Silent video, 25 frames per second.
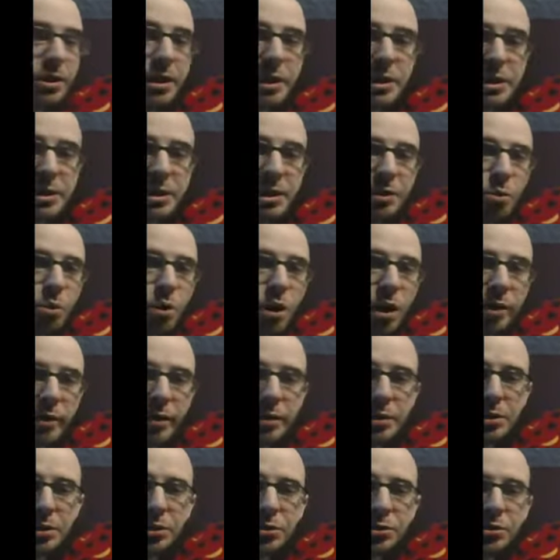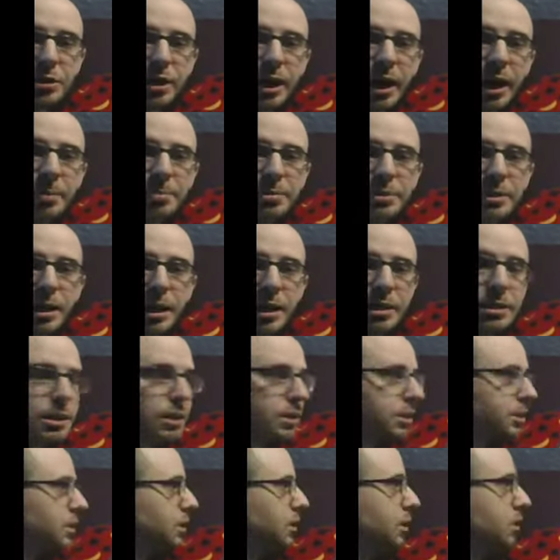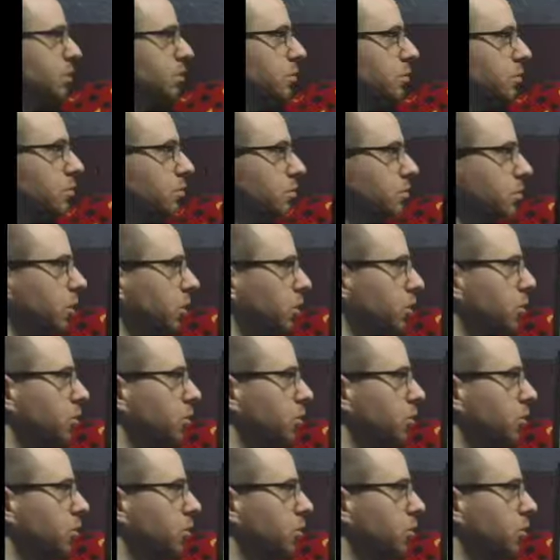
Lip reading: to one of the two types that I just wrote.